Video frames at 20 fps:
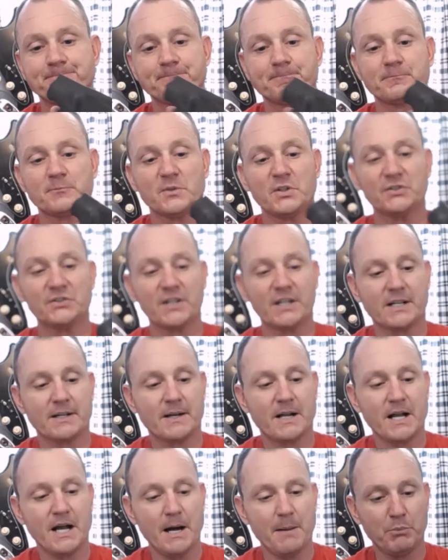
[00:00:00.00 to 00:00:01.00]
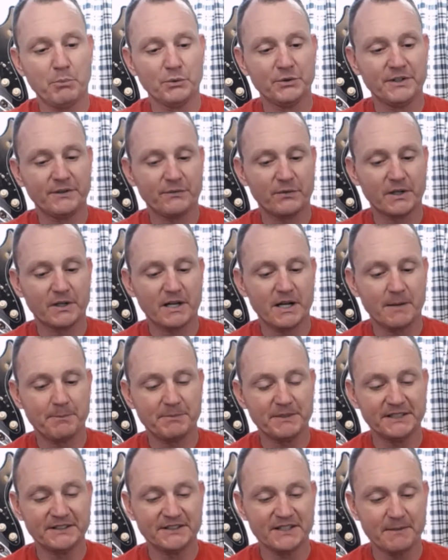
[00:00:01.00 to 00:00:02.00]
there's a couple different
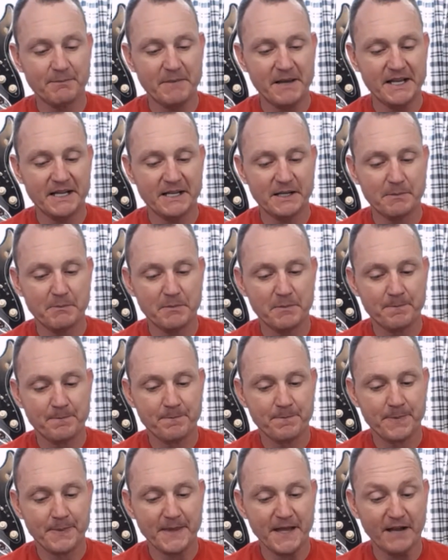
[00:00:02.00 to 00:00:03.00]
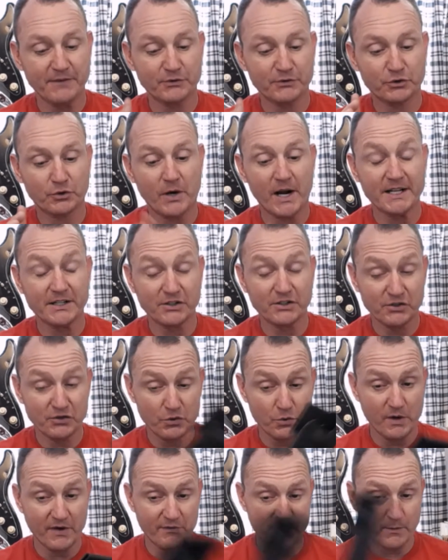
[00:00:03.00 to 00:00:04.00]
companies that make them. I've tried
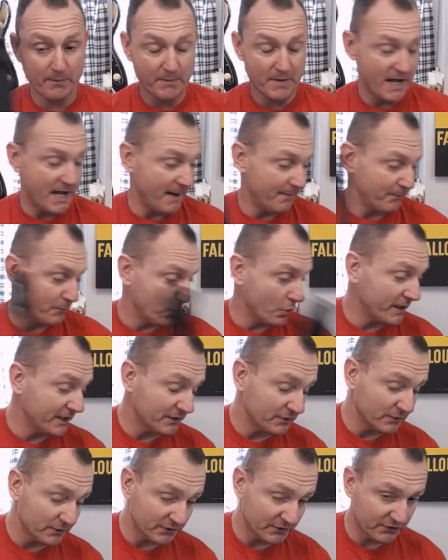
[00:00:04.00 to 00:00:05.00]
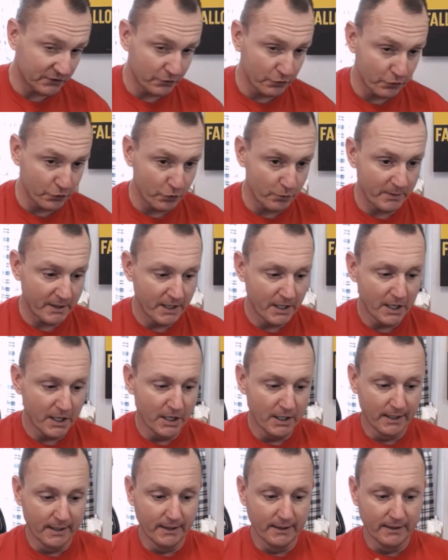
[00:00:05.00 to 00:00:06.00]
2 of them. I'm going to assume
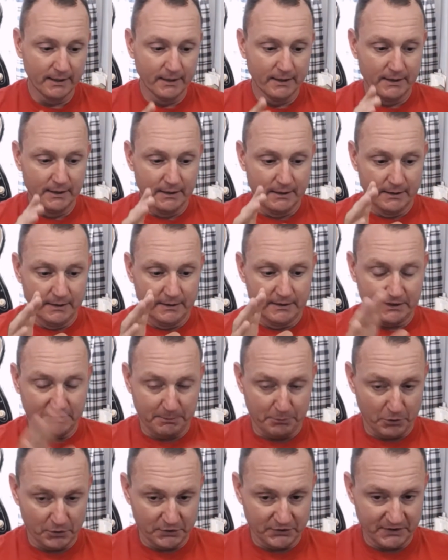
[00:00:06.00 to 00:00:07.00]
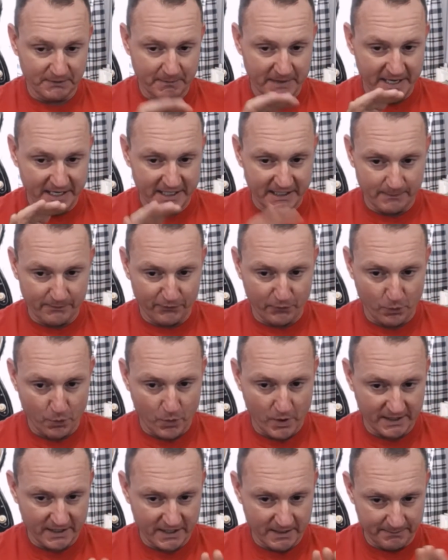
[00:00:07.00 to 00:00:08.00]
that the person making them for
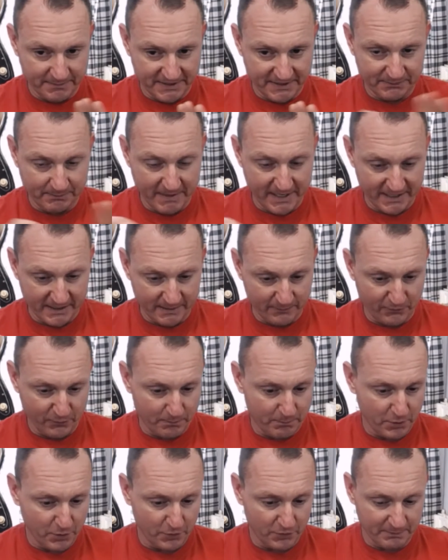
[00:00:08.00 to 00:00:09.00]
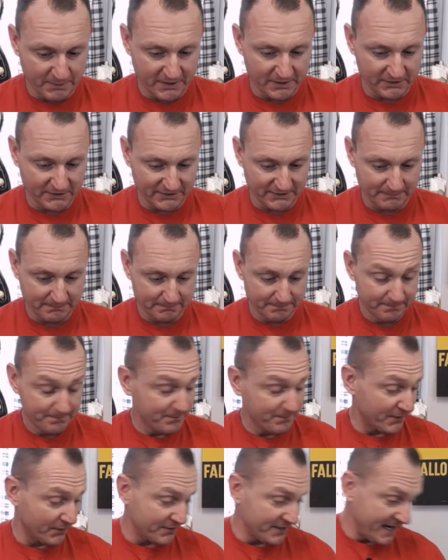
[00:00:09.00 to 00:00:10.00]
one company is making them for both, because
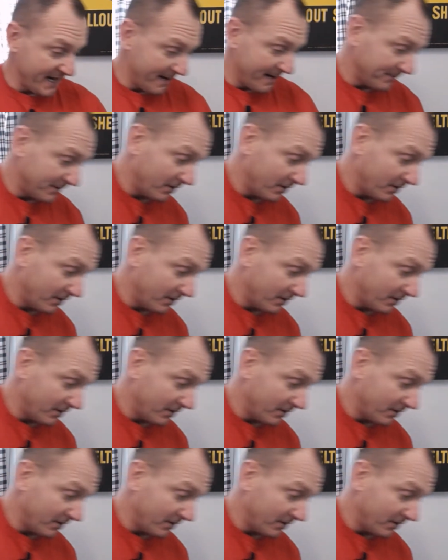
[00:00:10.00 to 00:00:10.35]
they're damn near